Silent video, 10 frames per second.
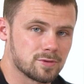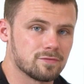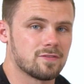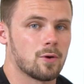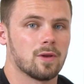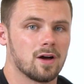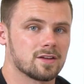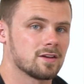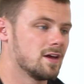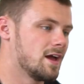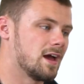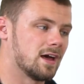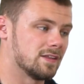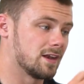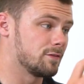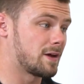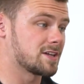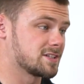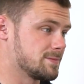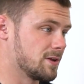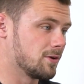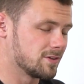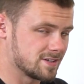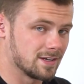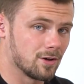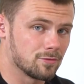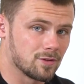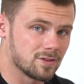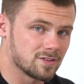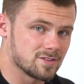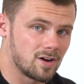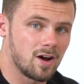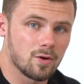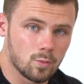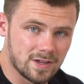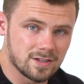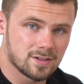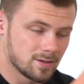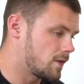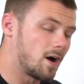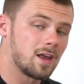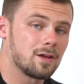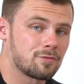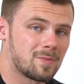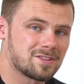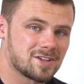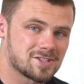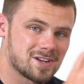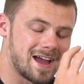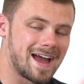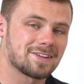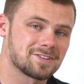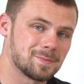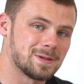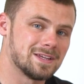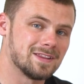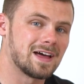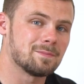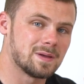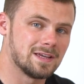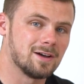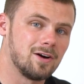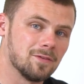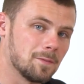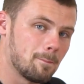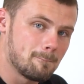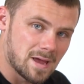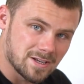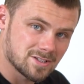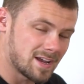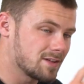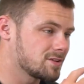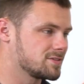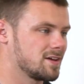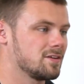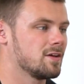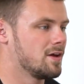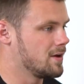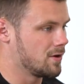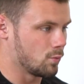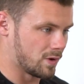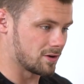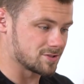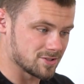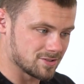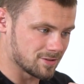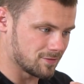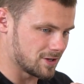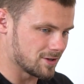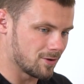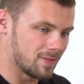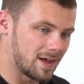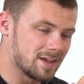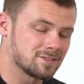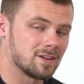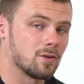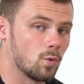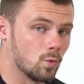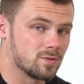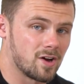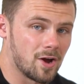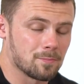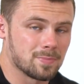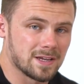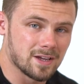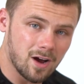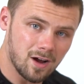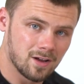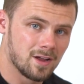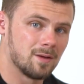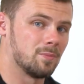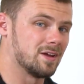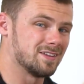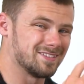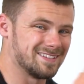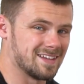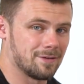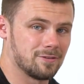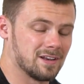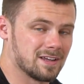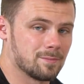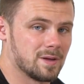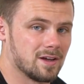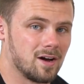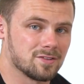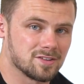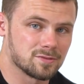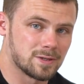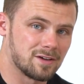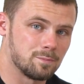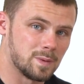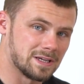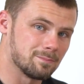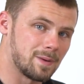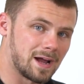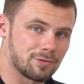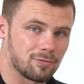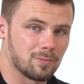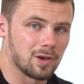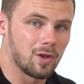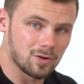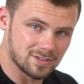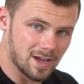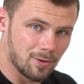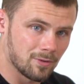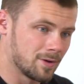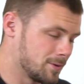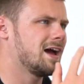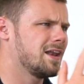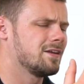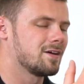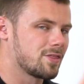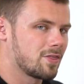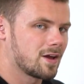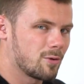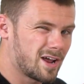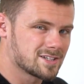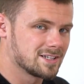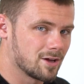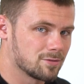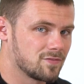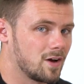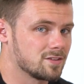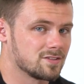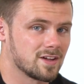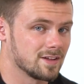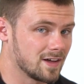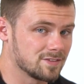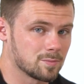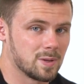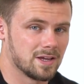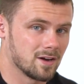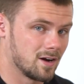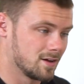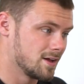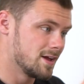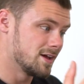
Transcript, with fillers: we felt like. And then I've actually been on a deload for this entire week. The highlight from that session has to be that PR on the bench. As I said, when I was shooting the video, that isn't an all-time PR, but it's definitely a PR since we have been back from lockdown. And I think I would actually go as far to say that is a PR